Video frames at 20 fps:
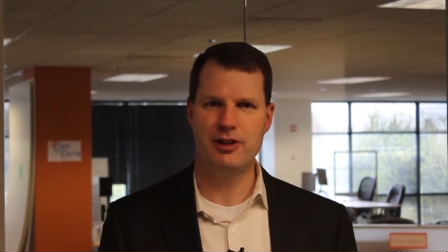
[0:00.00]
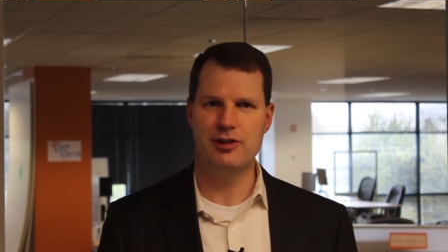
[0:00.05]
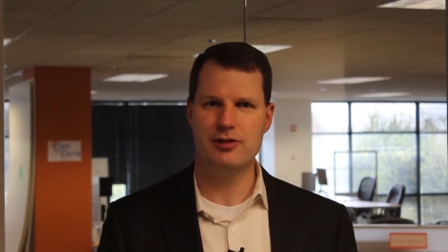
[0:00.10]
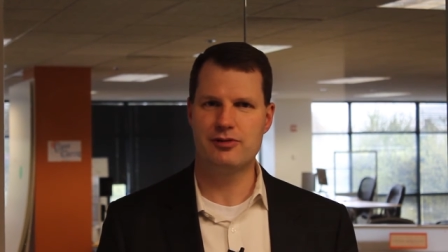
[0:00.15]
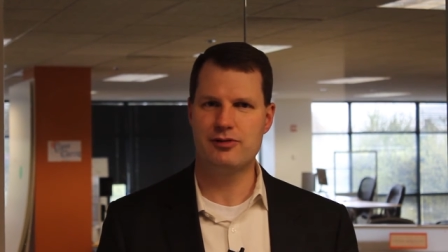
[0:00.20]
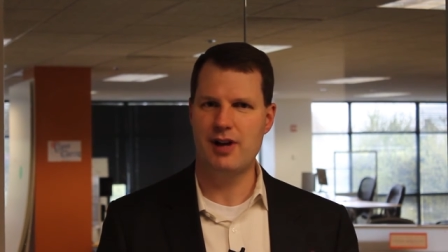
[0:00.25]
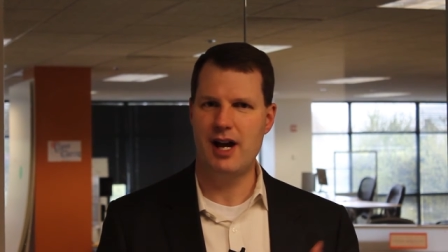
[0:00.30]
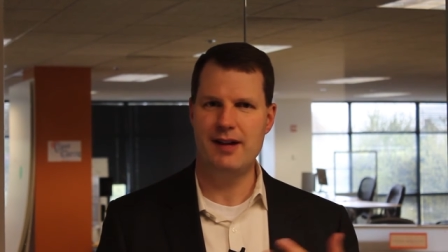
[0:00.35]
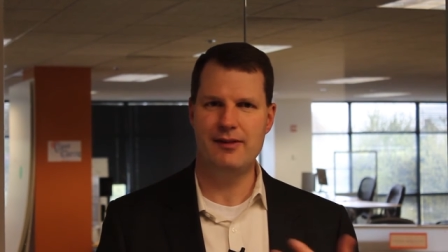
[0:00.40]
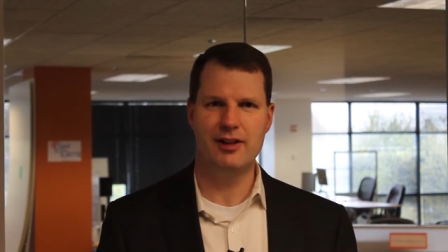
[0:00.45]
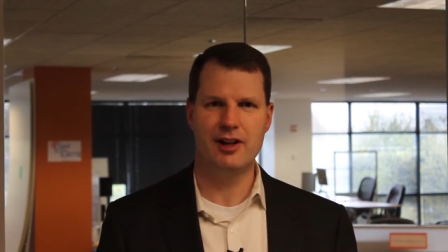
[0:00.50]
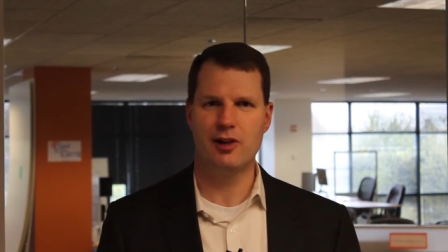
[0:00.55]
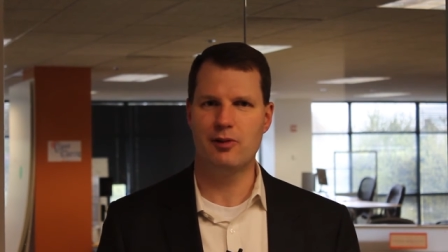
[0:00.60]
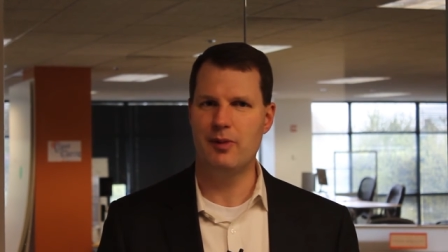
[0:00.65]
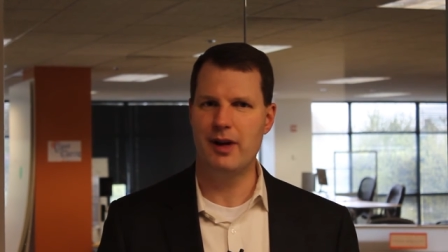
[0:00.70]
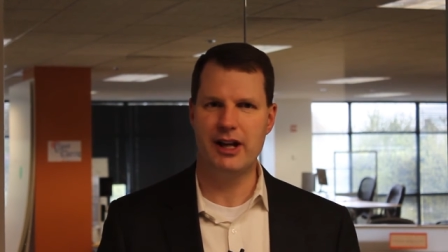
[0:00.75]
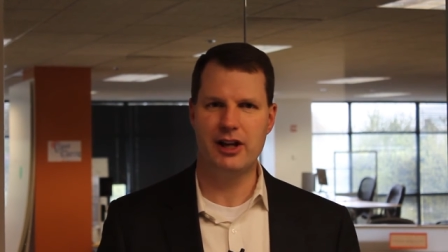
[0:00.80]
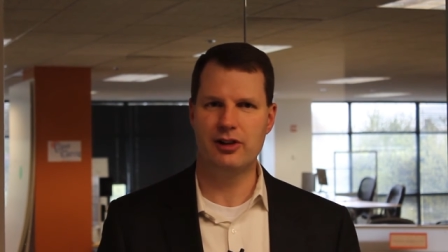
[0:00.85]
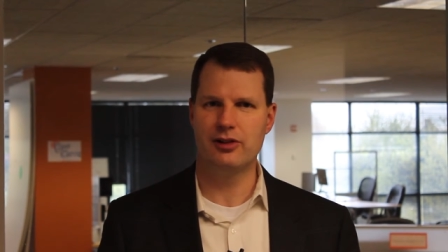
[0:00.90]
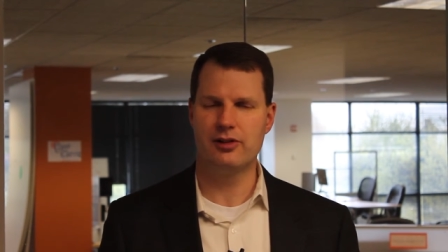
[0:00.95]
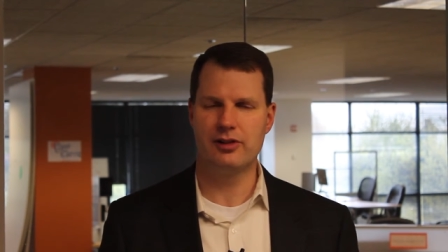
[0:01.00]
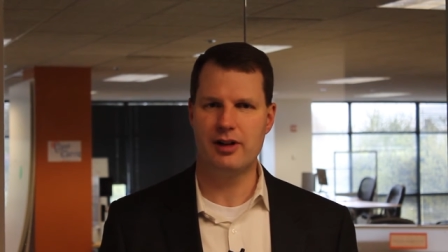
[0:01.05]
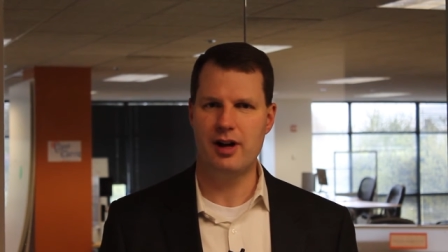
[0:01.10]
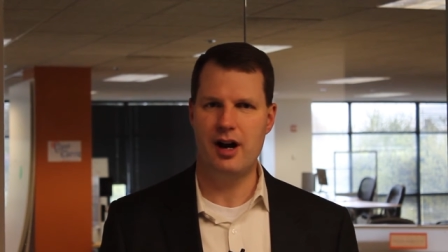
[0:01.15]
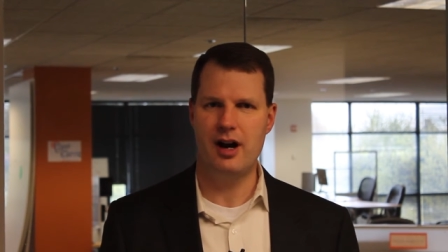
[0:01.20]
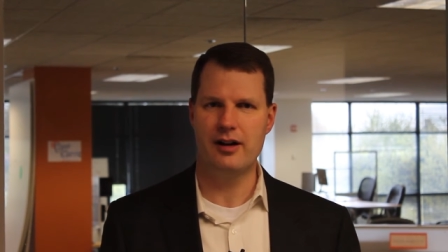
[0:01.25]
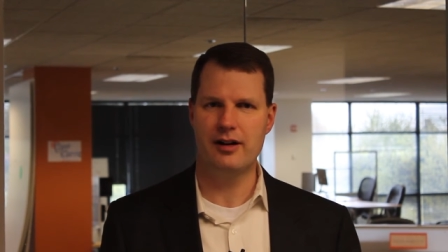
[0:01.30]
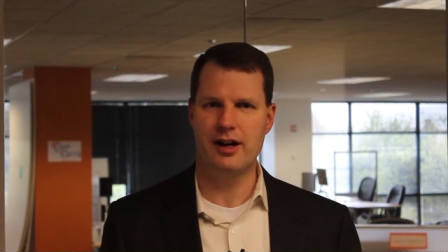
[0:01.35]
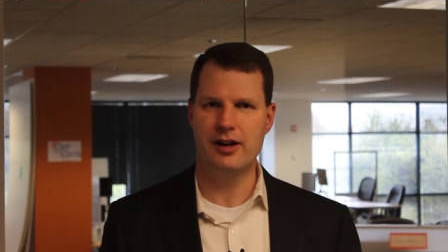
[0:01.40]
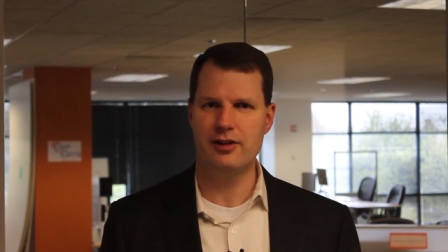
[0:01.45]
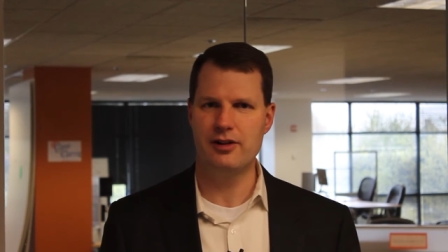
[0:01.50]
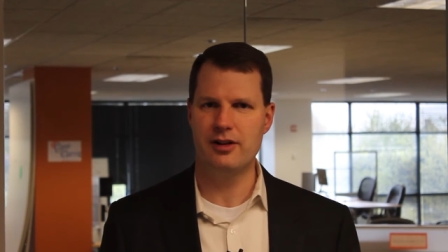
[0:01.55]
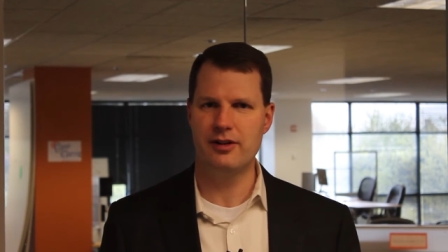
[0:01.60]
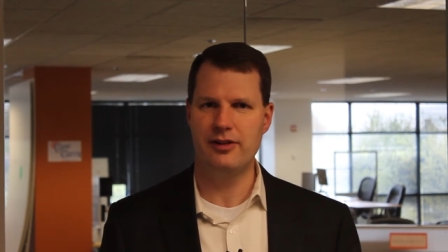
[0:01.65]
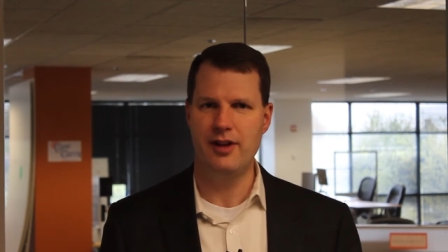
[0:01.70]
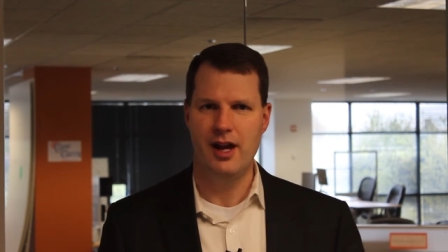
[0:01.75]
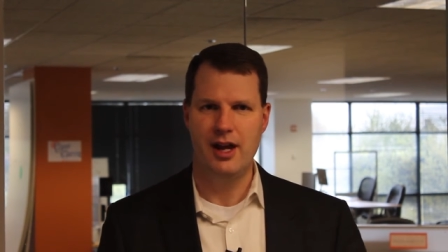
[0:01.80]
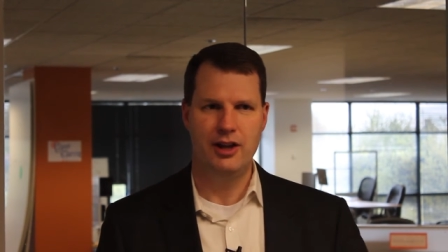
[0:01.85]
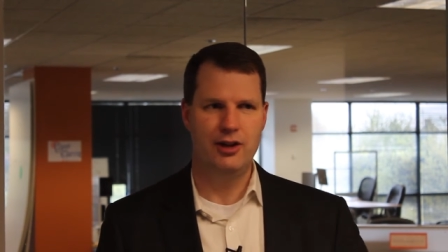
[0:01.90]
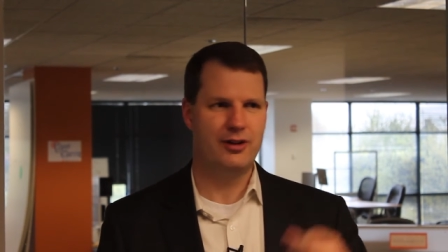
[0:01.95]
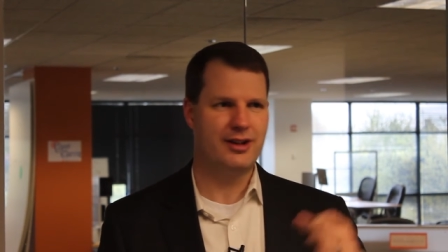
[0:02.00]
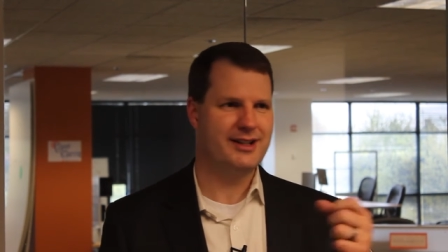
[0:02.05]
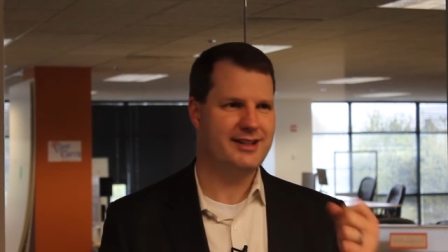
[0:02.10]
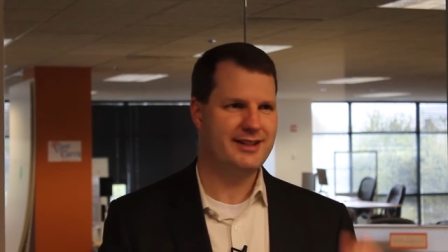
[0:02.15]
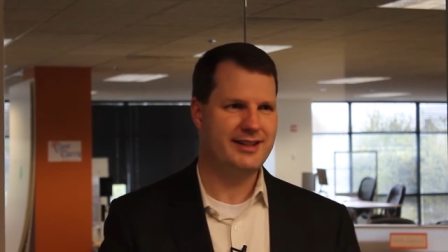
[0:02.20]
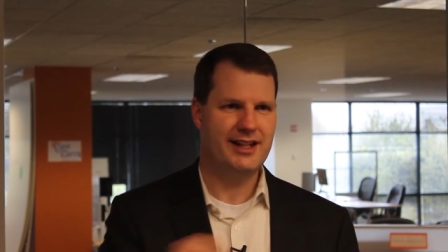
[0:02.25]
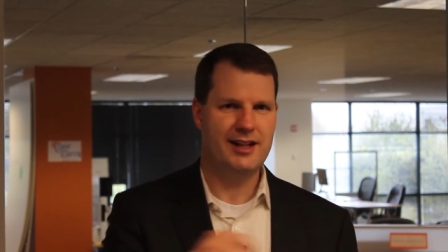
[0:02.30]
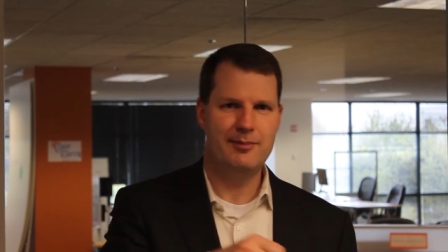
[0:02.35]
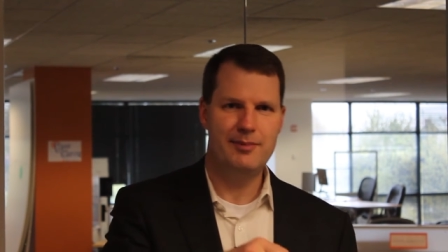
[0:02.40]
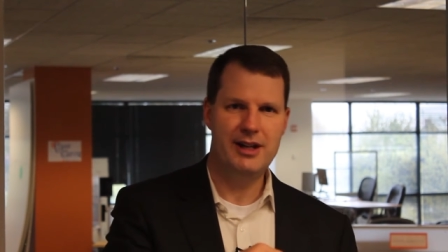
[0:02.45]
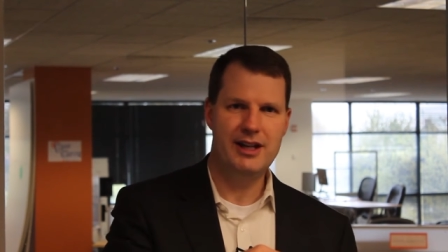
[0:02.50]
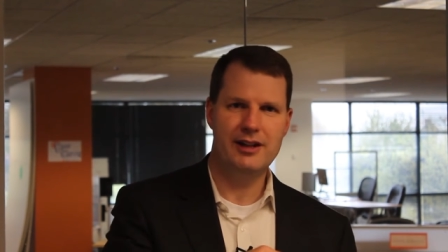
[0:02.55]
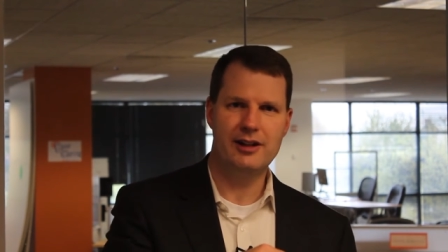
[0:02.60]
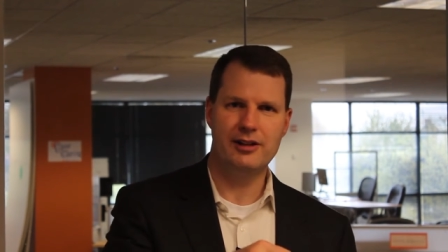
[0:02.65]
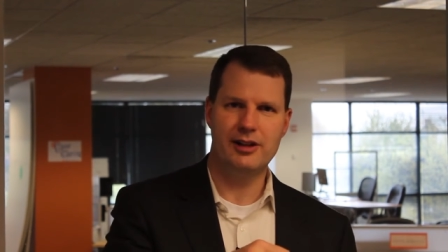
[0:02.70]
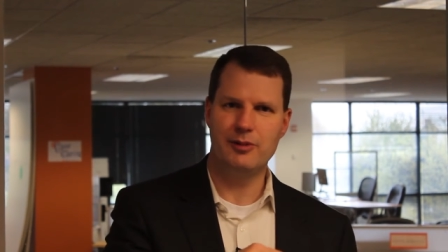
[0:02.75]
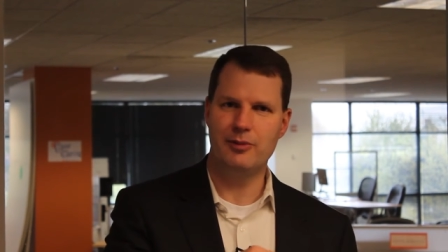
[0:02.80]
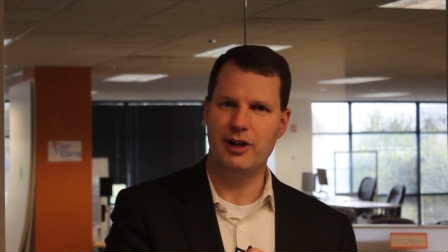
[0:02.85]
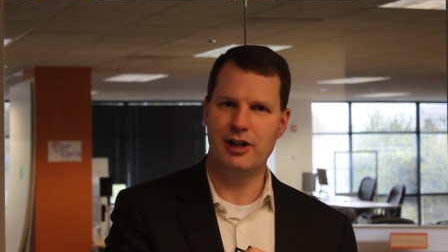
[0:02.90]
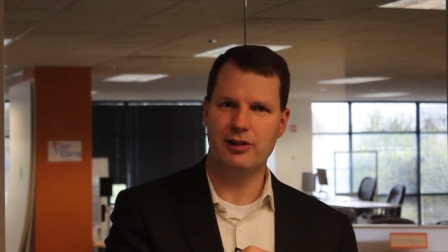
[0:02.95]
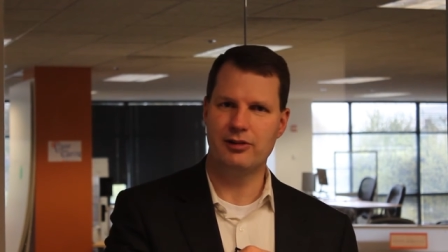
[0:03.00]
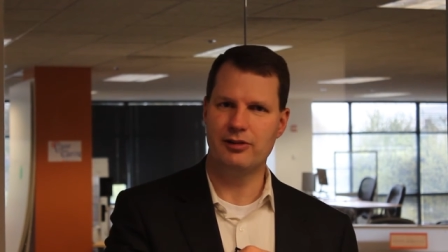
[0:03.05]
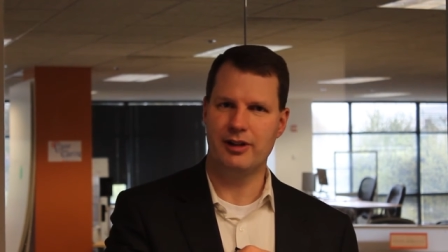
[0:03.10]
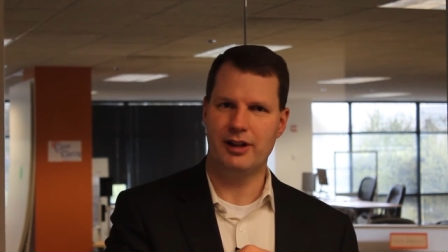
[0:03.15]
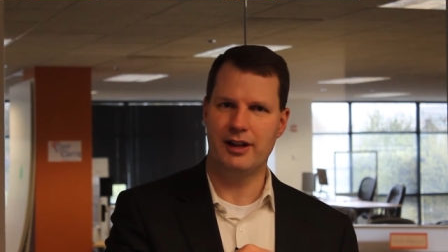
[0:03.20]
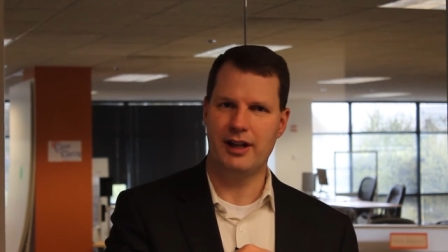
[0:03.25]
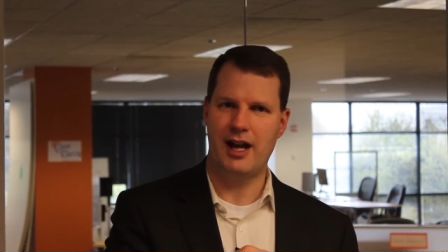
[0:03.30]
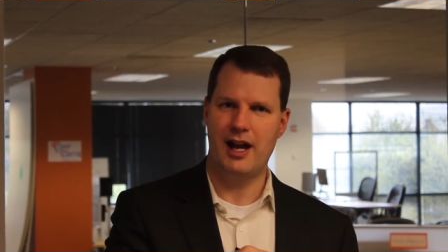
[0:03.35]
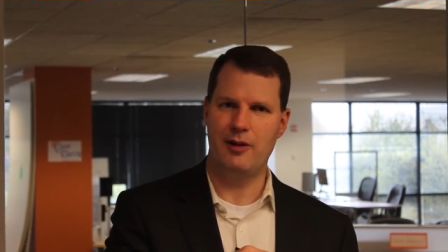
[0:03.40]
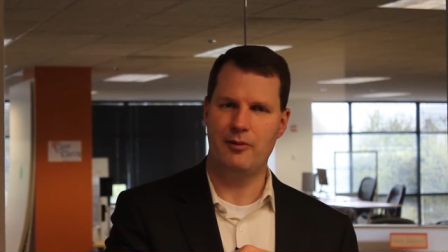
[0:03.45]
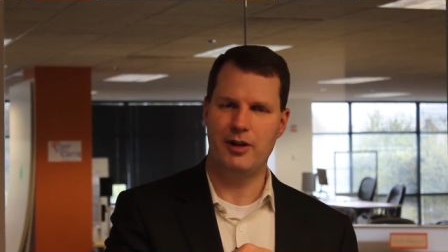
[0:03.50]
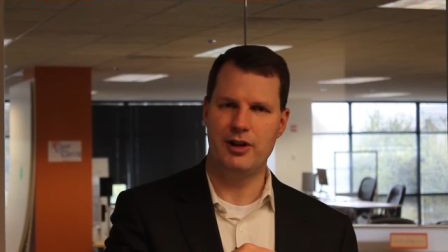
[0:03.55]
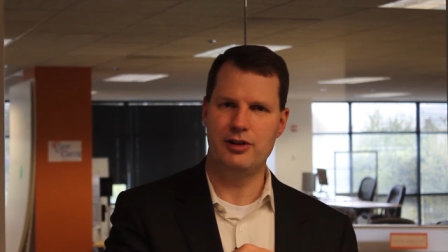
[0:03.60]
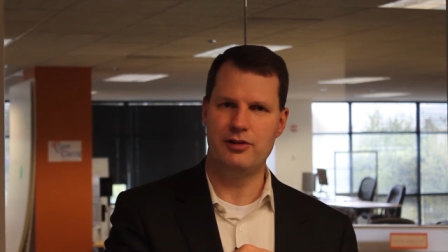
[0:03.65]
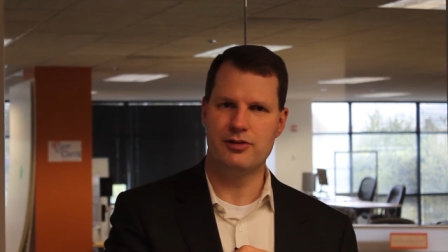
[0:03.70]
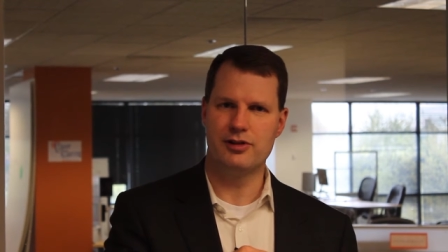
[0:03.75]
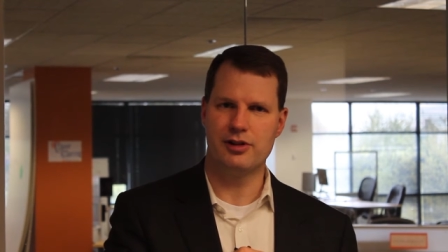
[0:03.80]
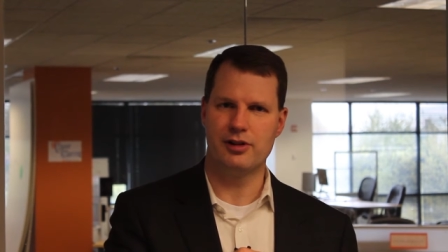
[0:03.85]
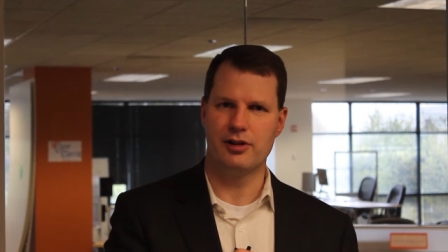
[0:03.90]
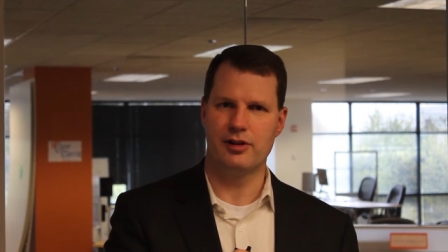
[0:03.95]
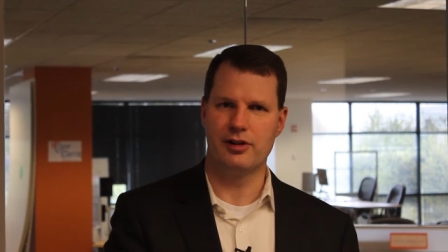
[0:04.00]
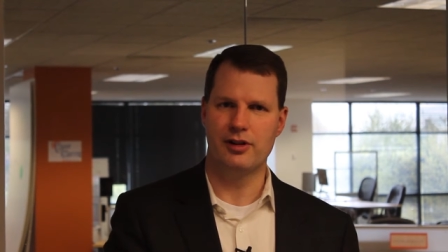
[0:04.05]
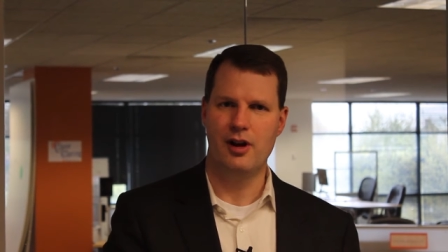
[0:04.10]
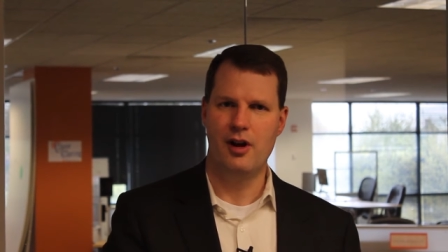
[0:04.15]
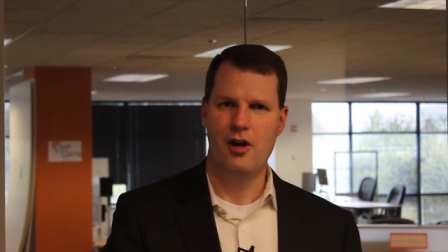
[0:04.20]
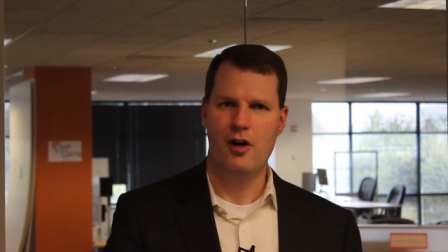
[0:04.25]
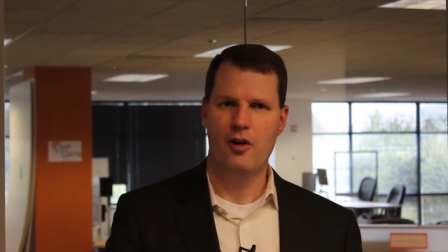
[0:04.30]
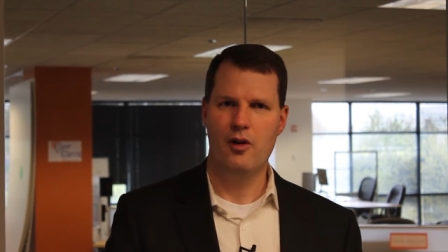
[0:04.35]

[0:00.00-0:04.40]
When you're driving a regular car on Earth, you can see immediately what you're looking at when you turn.